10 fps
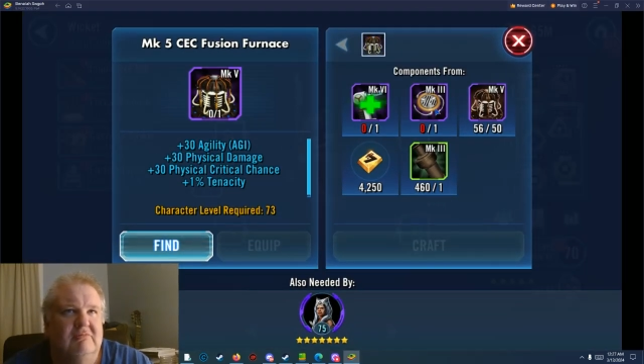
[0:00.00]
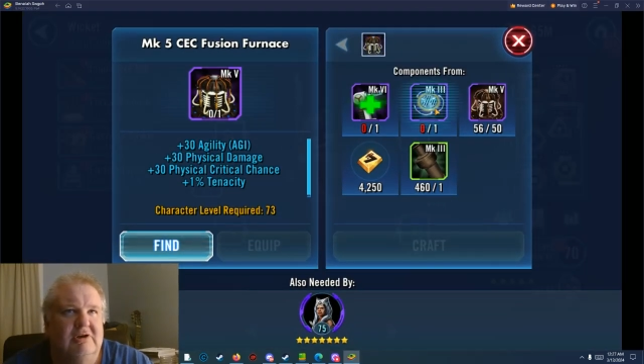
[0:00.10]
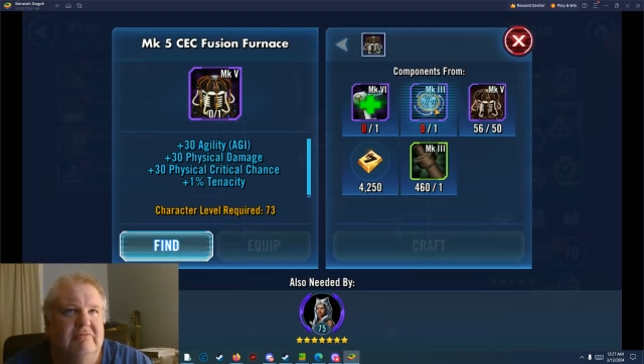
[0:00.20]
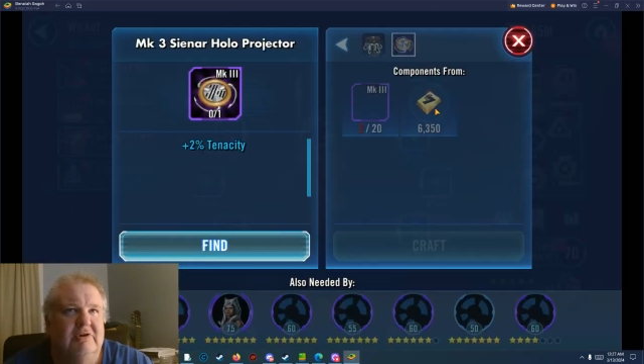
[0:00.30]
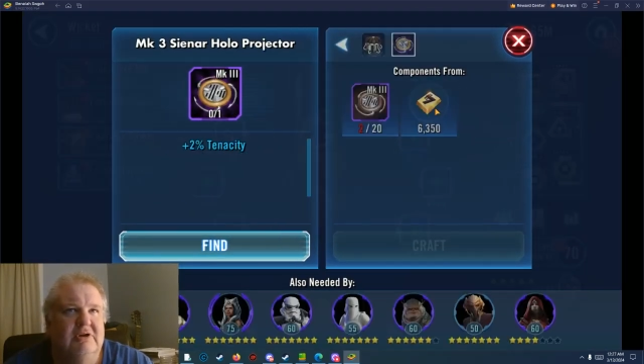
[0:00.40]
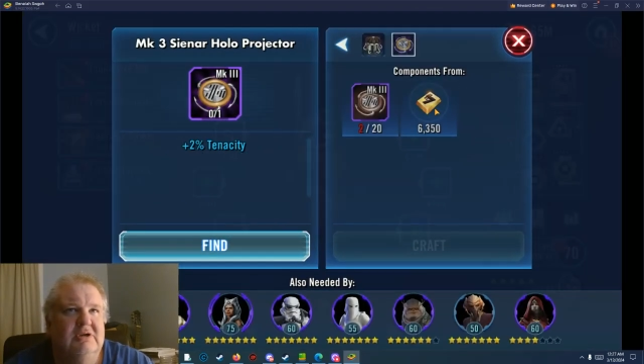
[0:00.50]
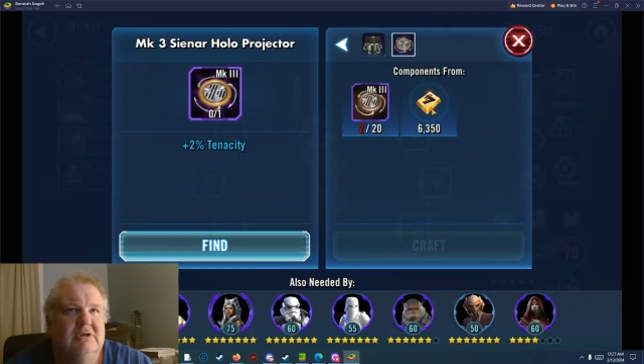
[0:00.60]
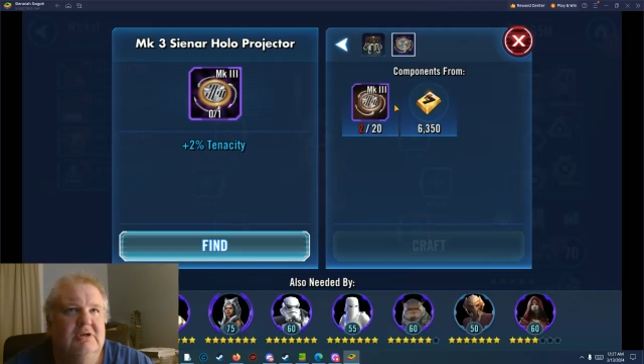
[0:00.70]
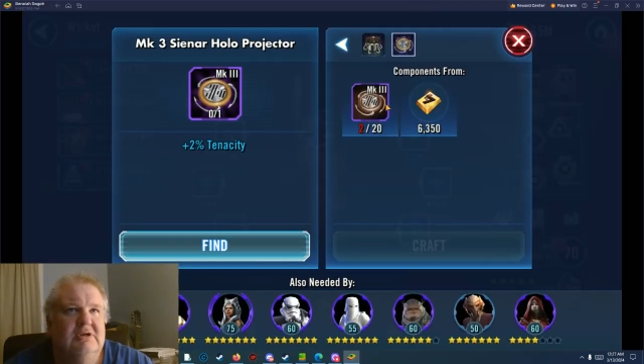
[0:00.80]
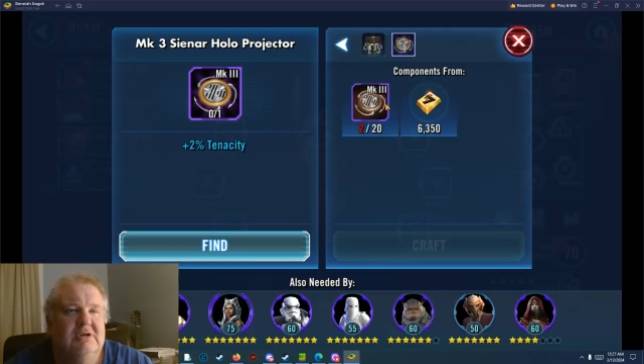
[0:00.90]
Whatever.
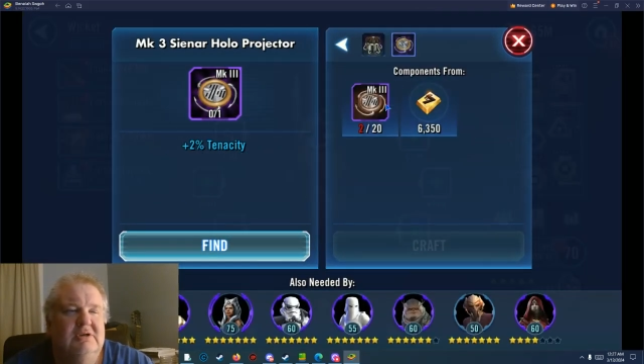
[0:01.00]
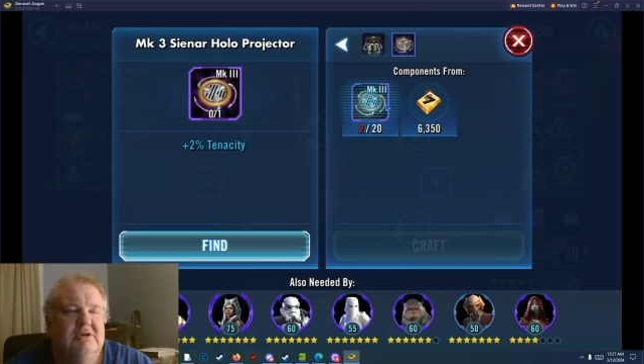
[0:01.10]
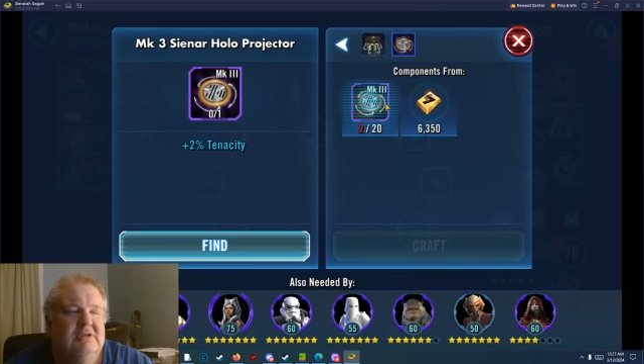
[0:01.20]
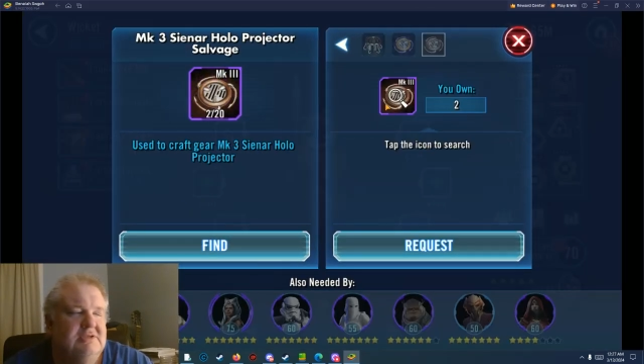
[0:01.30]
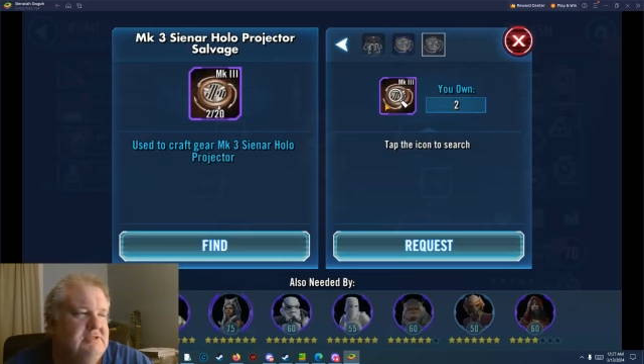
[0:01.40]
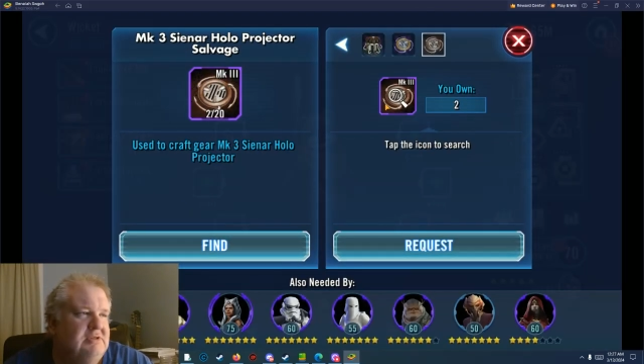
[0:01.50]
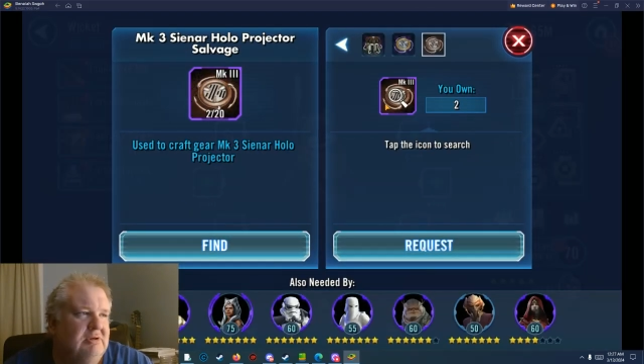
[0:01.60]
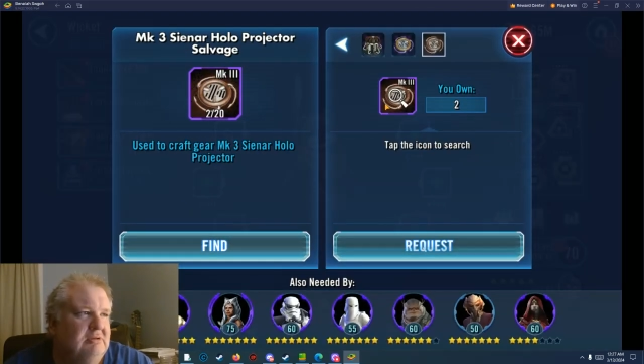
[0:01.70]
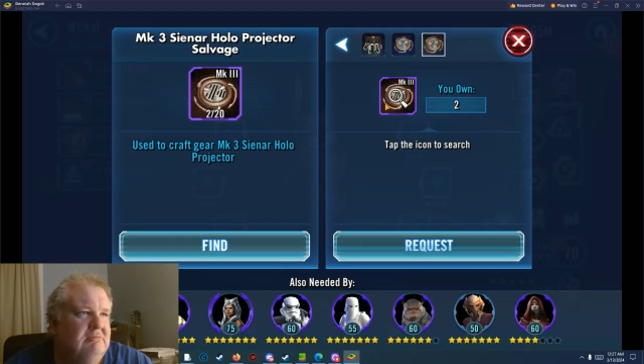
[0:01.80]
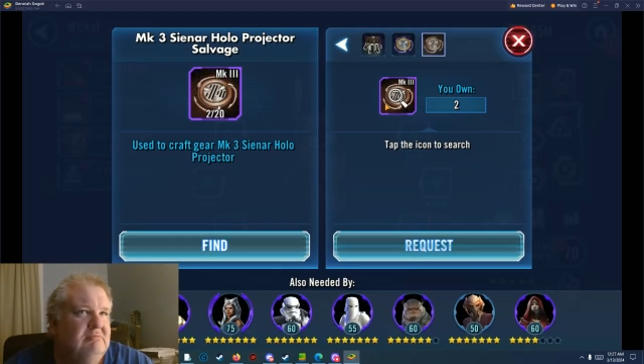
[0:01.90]
Let's do it.